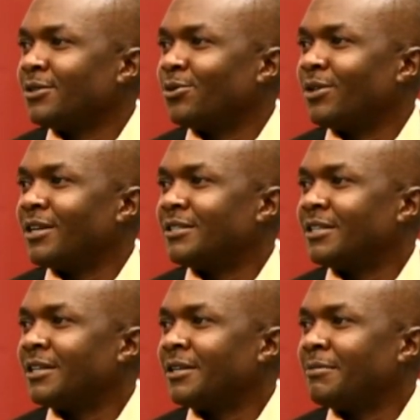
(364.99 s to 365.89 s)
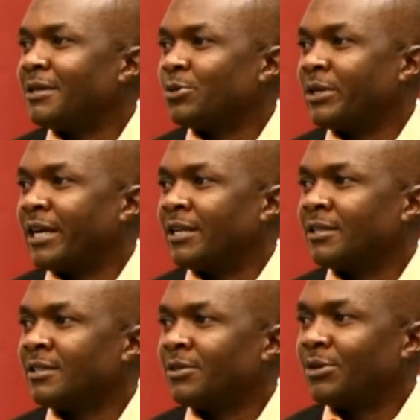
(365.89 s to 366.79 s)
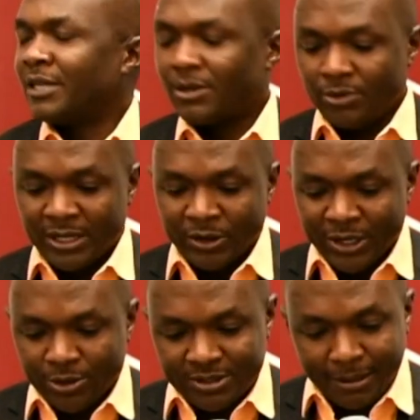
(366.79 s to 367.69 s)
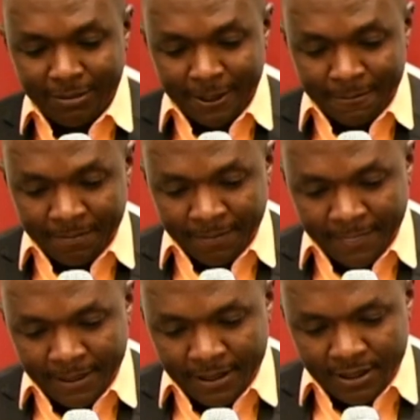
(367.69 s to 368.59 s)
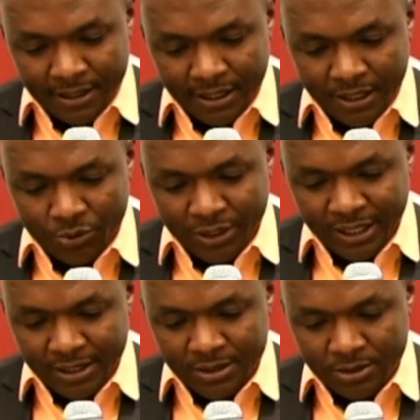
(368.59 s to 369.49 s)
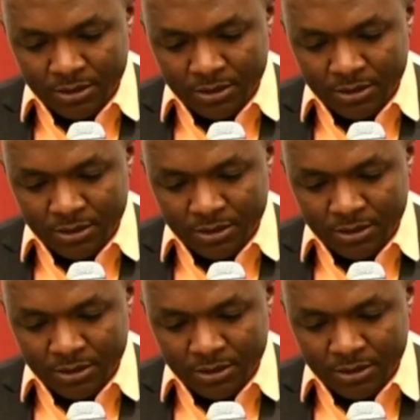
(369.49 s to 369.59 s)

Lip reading: to that, but we can work on something, and we can.